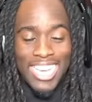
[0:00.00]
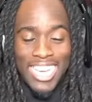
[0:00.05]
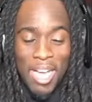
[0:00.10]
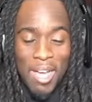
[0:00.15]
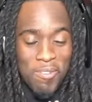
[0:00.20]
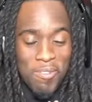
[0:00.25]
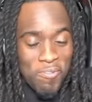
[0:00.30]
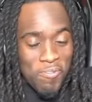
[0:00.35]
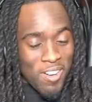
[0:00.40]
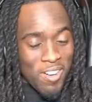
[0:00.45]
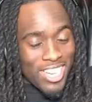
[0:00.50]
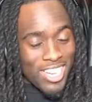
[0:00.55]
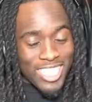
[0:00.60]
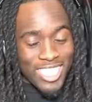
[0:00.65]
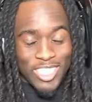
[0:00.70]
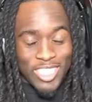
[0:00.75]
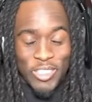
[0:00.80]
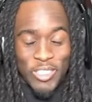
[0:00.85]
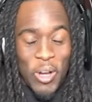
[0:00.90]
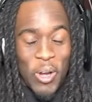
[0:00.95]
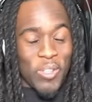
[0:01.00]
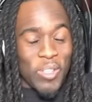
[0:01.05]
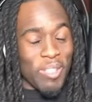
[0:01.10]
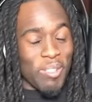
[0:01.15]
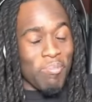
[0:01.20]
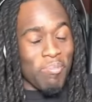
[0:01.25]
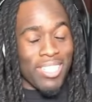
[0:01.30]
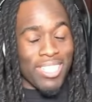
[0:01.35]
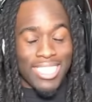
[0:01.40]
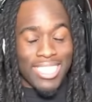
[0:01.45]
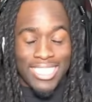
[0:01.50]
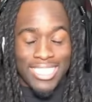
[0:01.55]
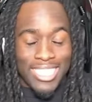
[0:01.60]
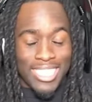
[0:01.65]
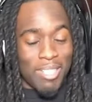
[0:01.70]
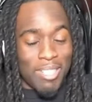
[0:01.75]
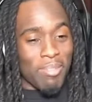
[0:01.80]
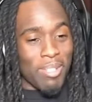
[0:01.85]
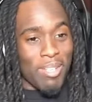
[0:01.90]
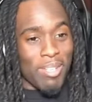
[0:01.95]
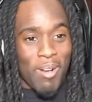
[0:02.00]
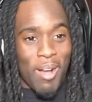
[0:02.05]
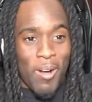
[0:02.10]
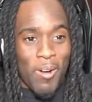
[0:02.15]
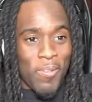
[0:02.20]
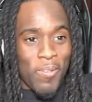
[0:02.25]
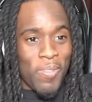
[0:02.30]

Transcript: I'm trolling, but listen to me, bro.